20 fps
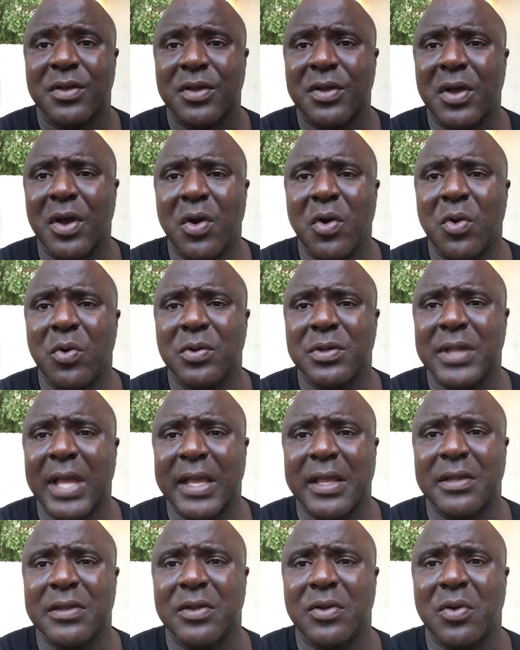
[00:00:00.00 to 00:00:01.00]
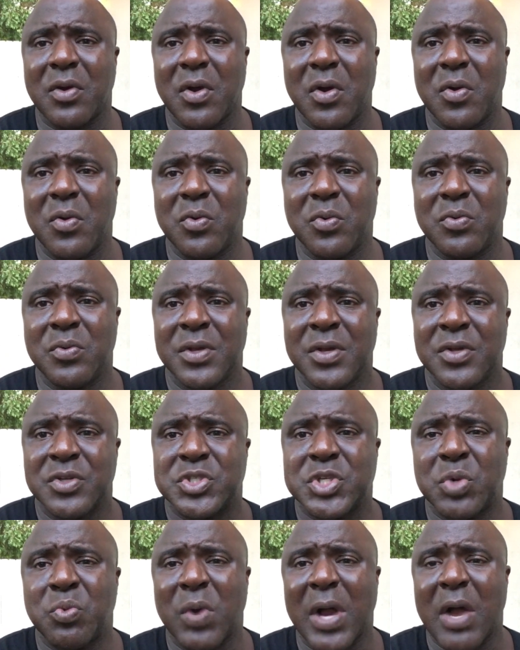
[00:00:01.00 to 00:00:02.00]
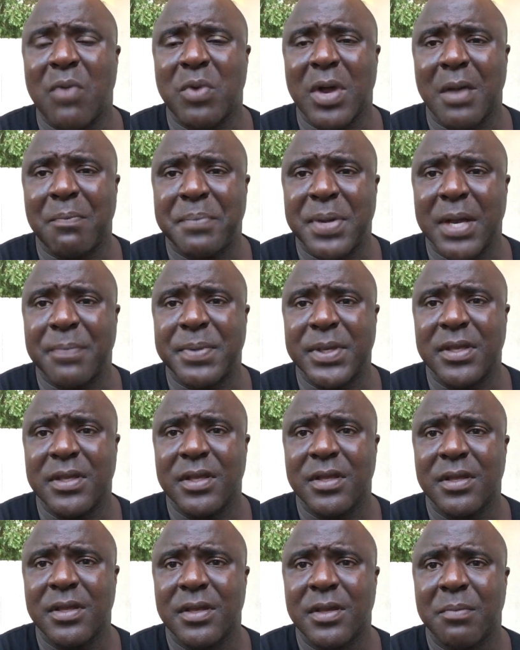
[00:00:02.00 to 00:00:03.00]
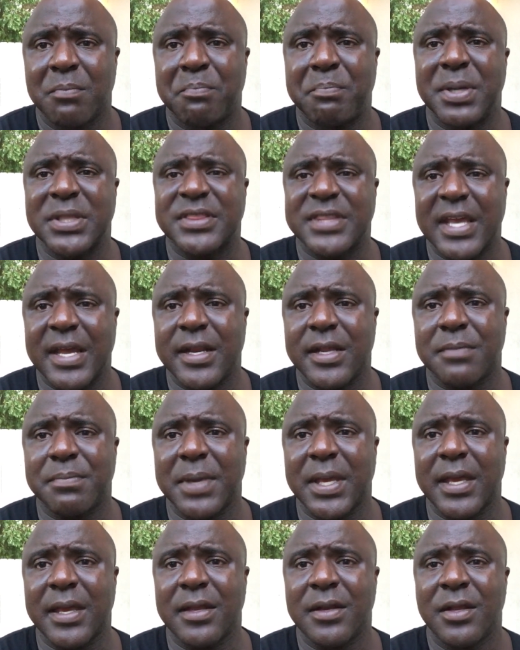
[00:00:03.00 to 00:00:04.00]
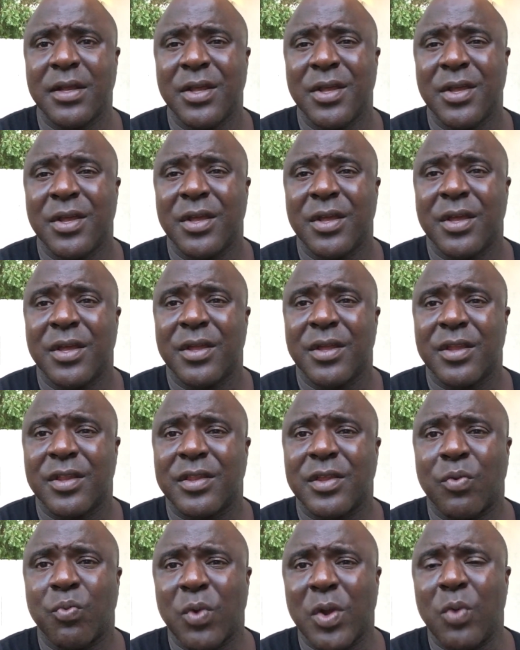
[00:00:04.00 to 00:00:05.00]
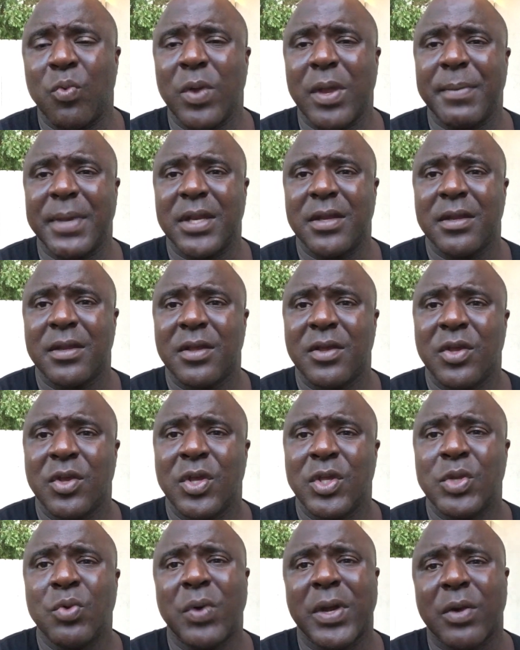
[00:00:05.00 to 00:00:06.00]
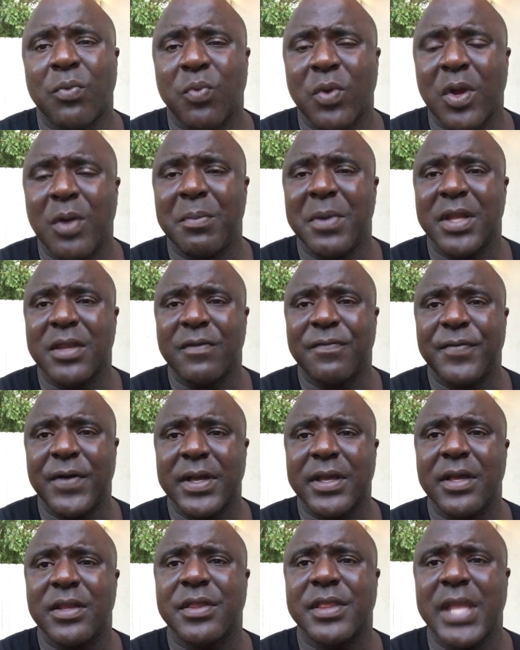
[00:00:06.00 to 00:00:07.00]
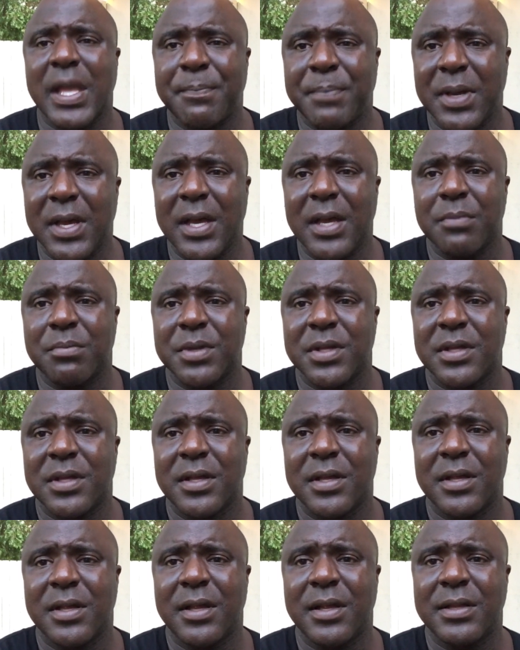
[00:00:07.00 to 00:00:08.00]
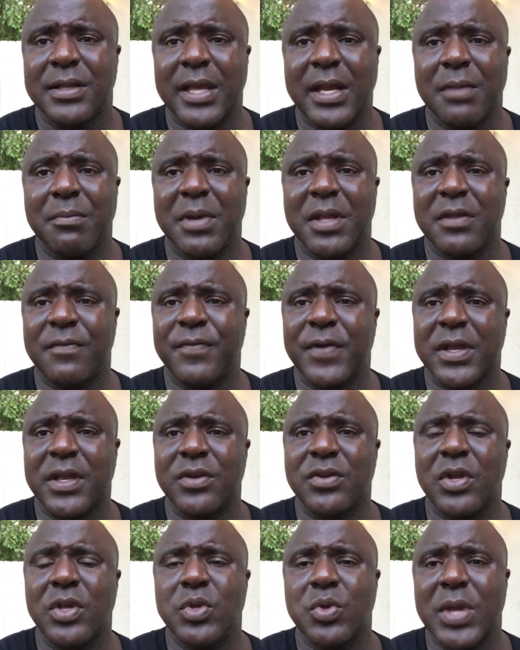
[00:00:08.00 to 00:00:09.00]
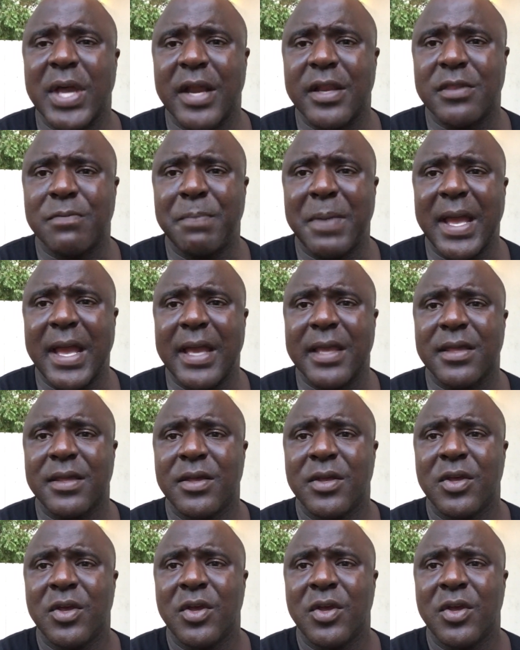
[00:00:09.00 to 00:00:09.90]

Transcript: Cold like a little old chihuahua puppy. Pathetic, man. So real women, you want a real motherfucker, step up. Let a motherfucker know you got his back.